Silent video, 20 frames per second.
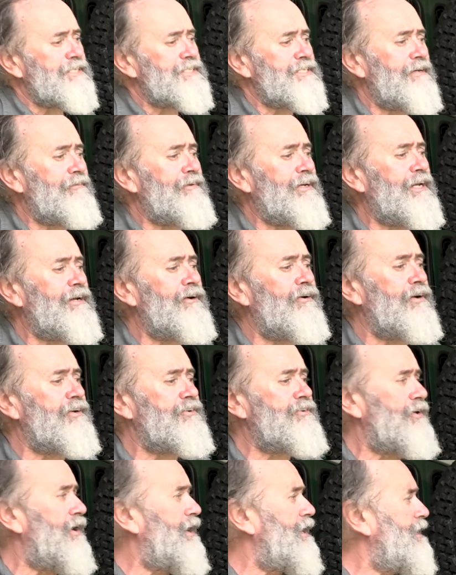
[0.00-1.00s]
a 79
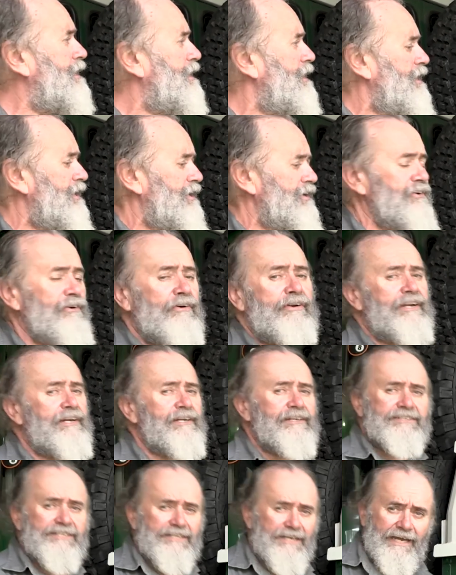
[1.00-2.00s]
tray, not
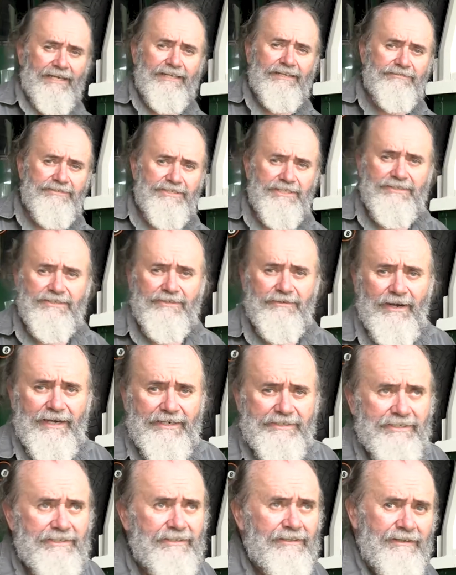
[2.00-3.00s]
in its native
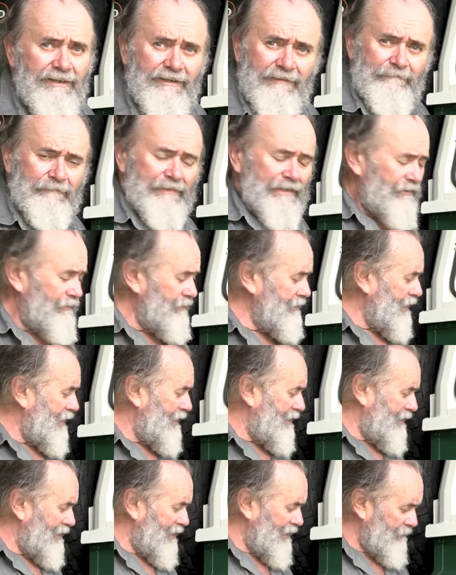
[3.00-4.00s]
situation, on
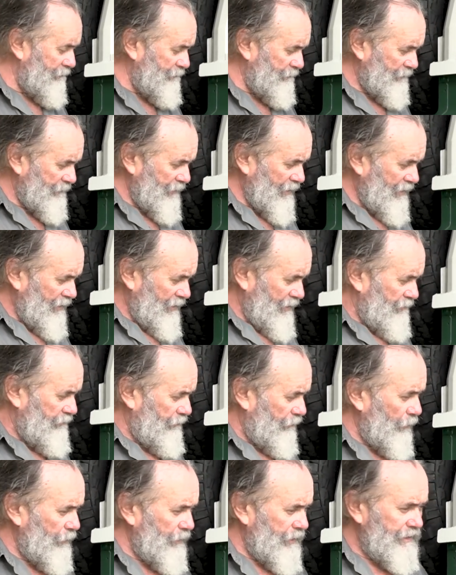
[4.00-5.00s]
a um,
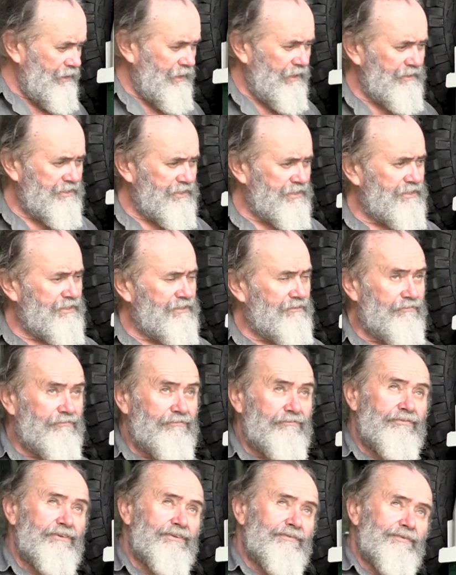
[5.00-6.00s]
40,
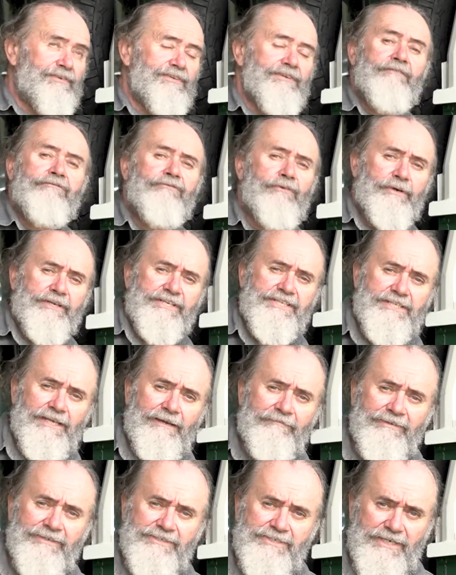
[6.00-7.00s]

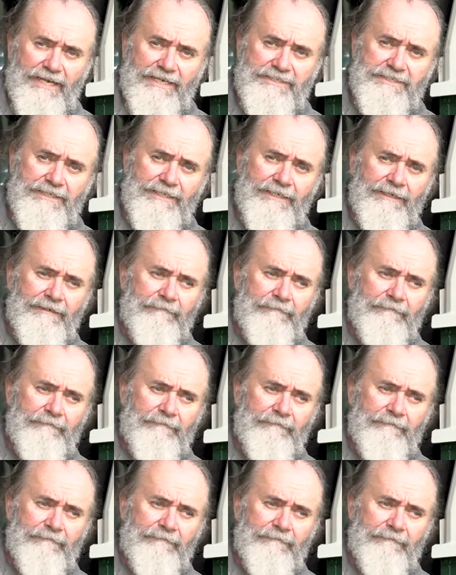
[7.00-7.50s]
47 chassis,